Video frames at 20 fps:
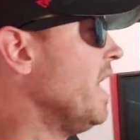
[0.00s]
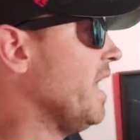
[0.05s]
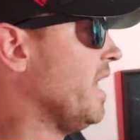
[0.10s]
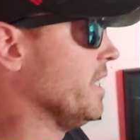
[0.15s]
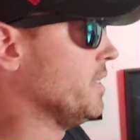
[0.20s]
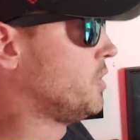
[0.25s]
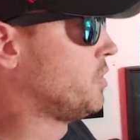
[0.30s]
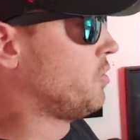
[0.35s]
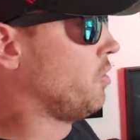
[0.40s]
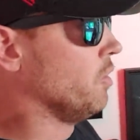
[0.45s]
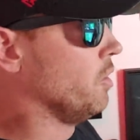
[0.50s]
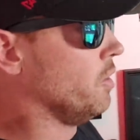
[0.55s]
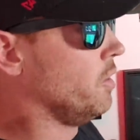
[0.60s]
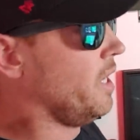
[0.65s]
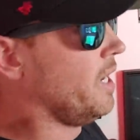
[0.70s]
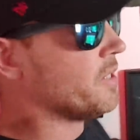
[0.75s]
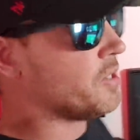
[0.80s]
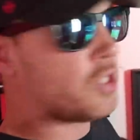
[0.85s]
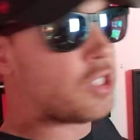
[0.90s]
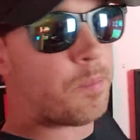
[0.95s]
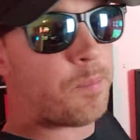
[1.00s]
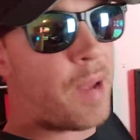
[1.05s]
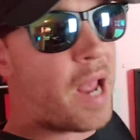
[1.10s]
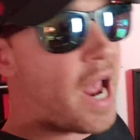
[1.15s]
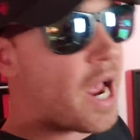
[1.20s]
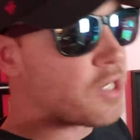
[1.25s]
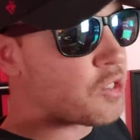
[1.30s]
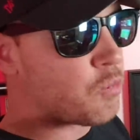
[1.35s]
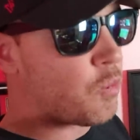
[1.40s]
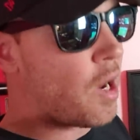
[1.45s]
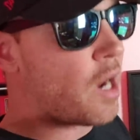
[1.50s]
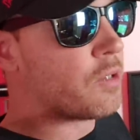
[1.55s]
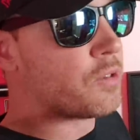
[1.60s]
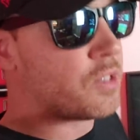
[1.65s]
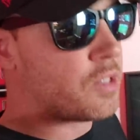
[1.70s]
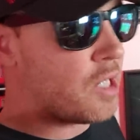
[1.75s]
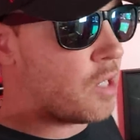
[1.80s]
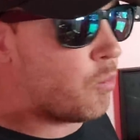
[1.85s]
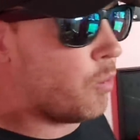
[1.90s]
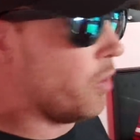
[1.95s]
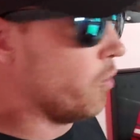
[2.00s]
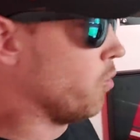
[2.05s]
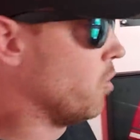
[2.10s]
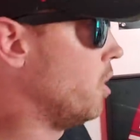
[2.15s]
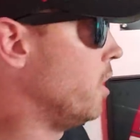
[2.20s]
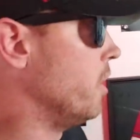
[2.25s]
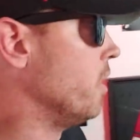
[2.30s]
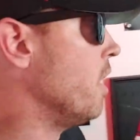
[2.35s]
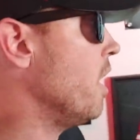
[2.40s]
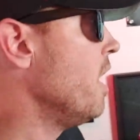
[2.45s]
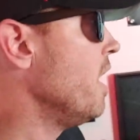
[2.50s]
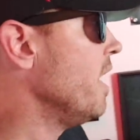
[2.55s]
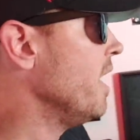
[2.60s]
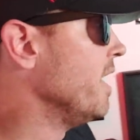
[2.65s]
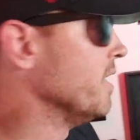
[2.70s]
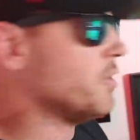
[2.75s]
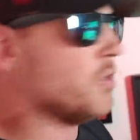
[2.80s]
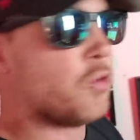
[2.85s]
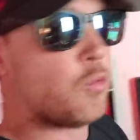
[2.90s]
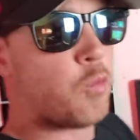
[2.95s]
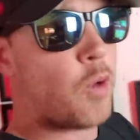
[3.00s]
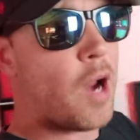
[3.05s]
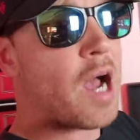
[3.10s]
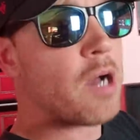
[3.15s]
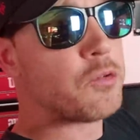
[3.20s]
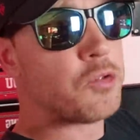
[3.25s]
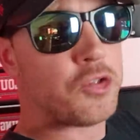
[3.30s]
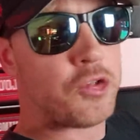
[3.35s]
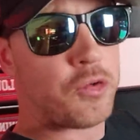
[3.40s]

It's the pass routes that we run. It's the route